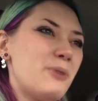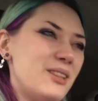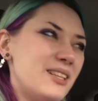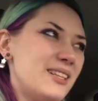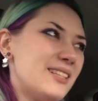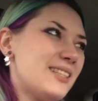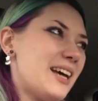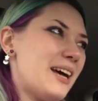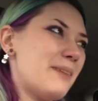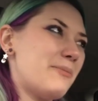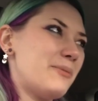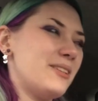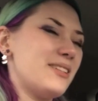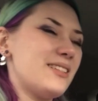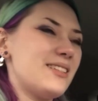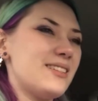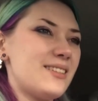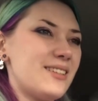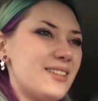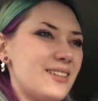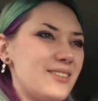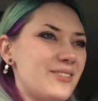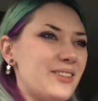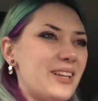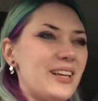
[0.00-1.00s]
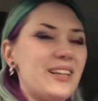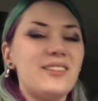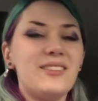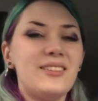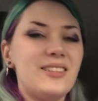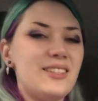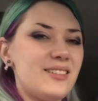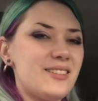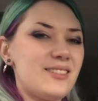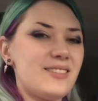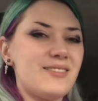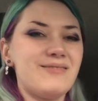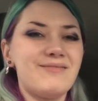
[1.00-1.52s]
when this happens, it's sort of like
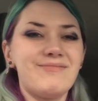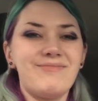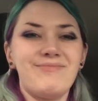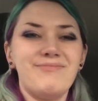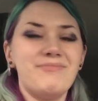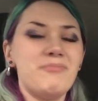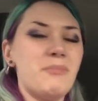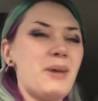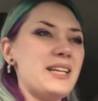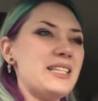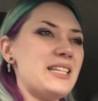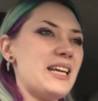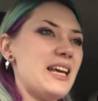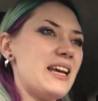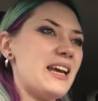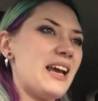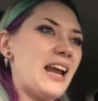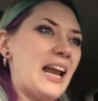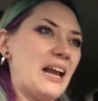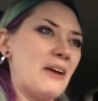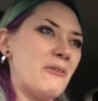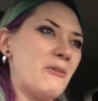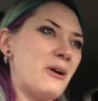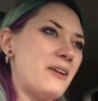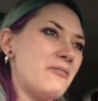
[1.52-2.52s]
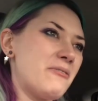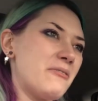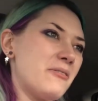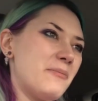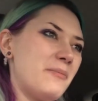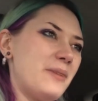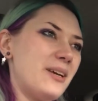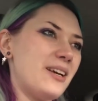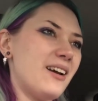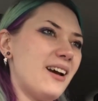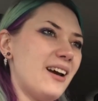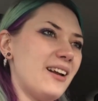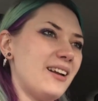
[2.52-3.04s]
my day getting away
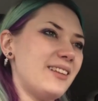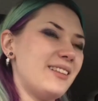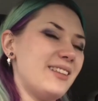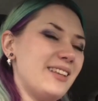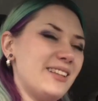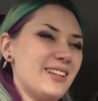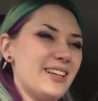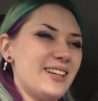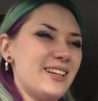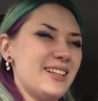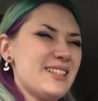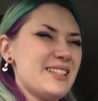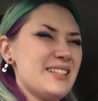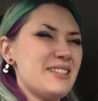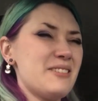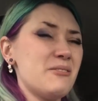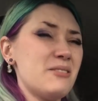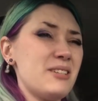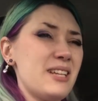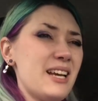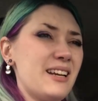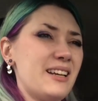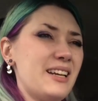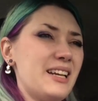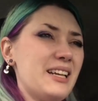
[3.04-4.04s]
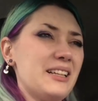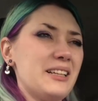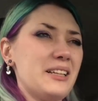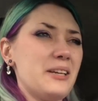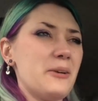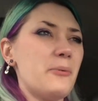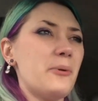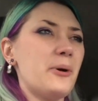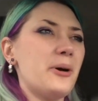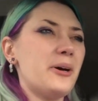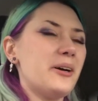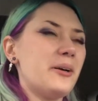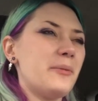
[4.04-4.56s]
from me kind of thing. Like, it's still
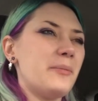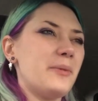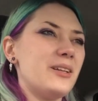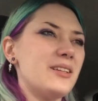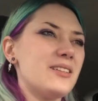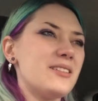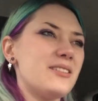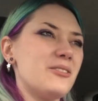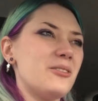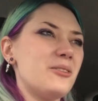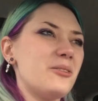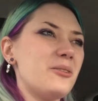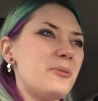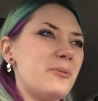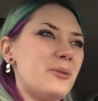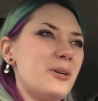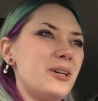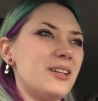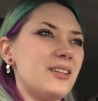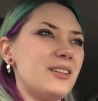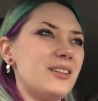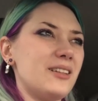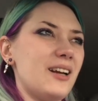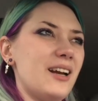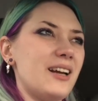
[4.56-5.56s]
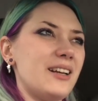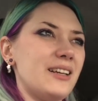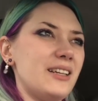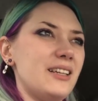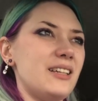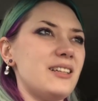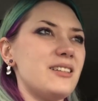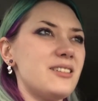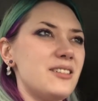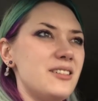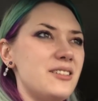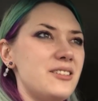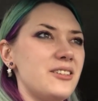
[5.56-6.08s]
technically work, but it's not the work that I
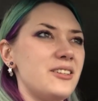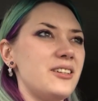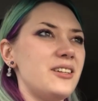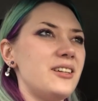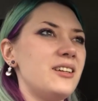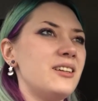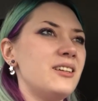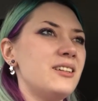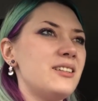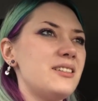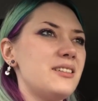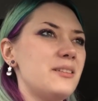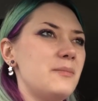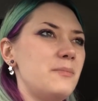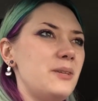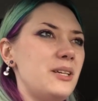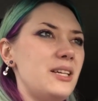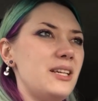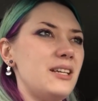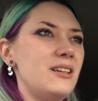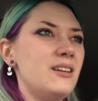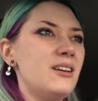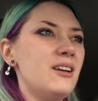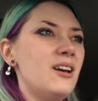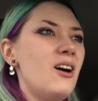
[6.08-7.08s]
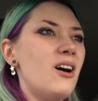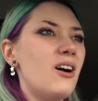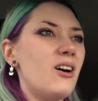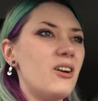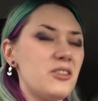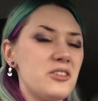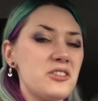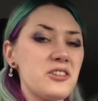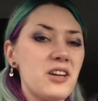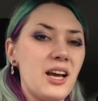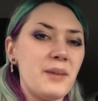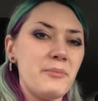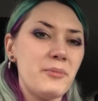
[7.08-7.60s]
need to do to be
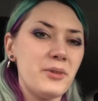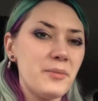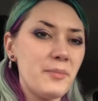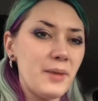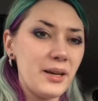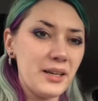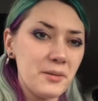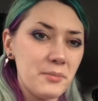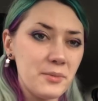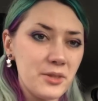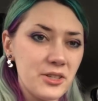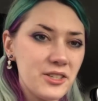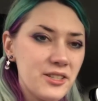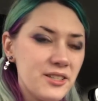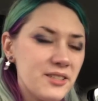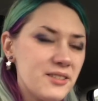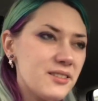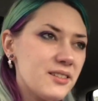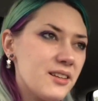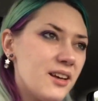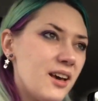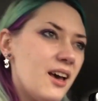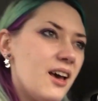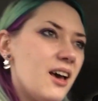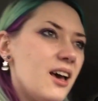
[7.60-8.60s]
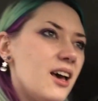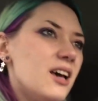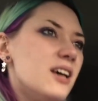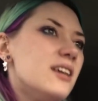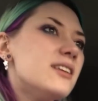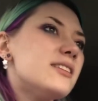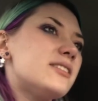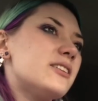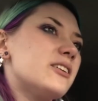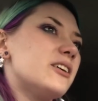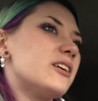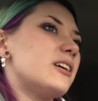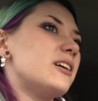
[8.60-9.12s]
on time with my commissions.
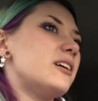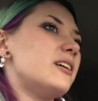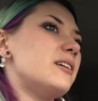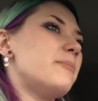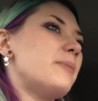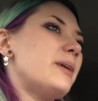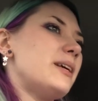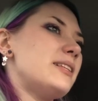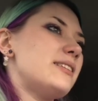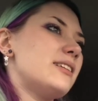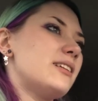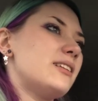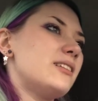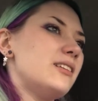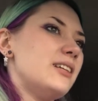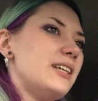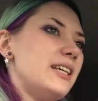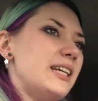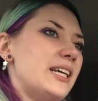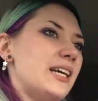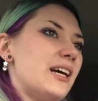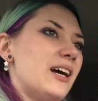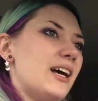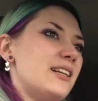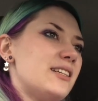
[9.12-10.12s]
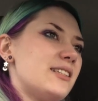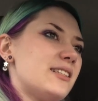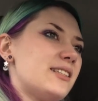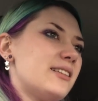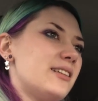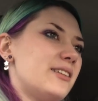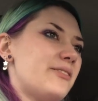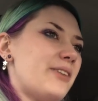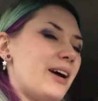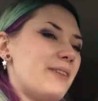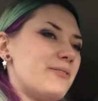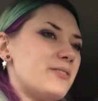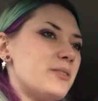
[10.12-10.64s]
So basically I just
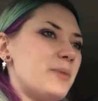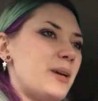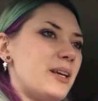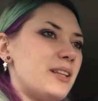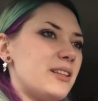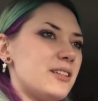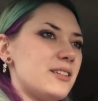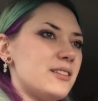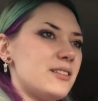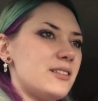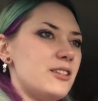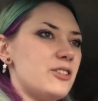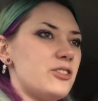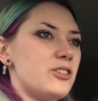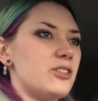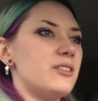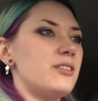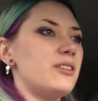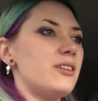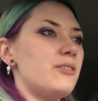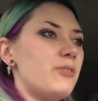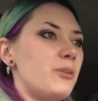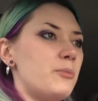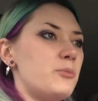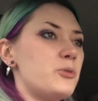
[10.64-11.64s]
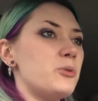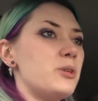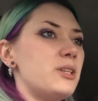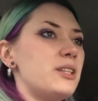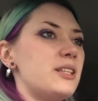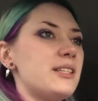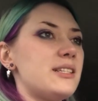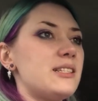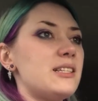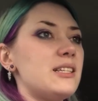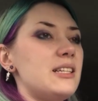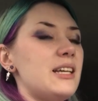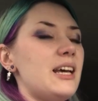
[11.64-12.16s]
sort of have to make the decision that if I'm
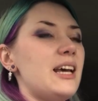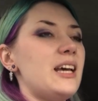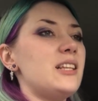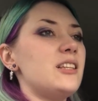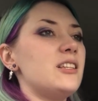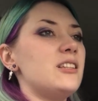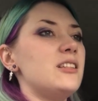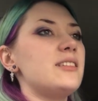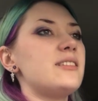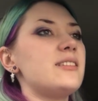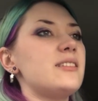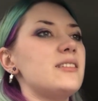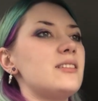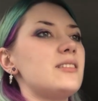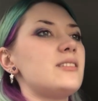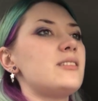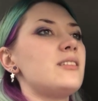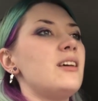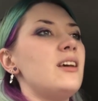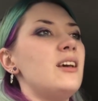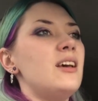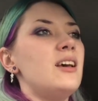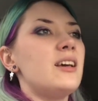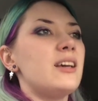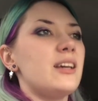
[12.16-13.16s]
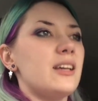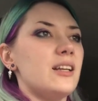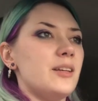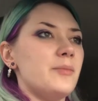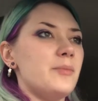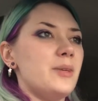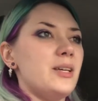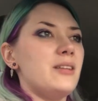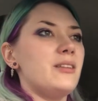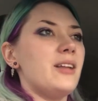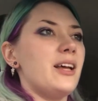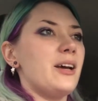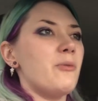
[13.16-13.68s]
doing this today, then this is going
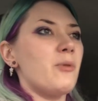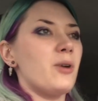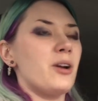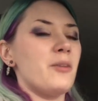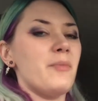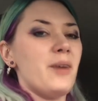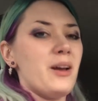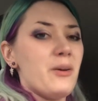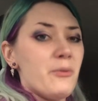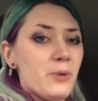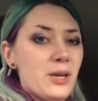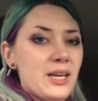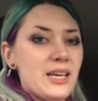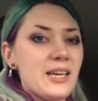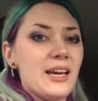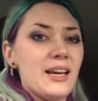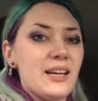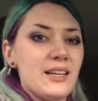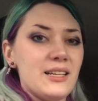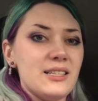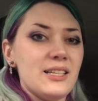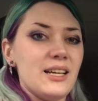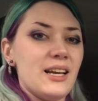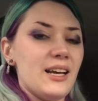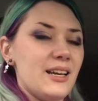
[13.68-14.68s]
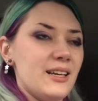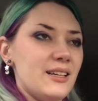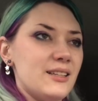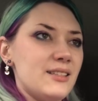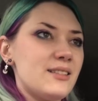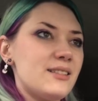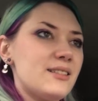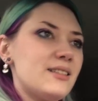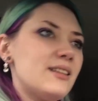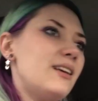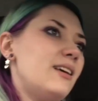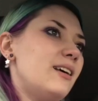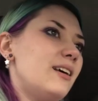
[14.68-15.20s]
to be like one of my weekend
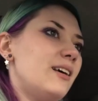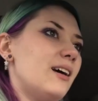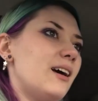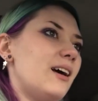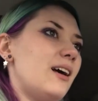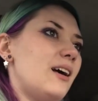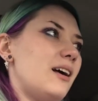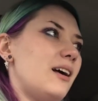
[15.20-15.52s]
days.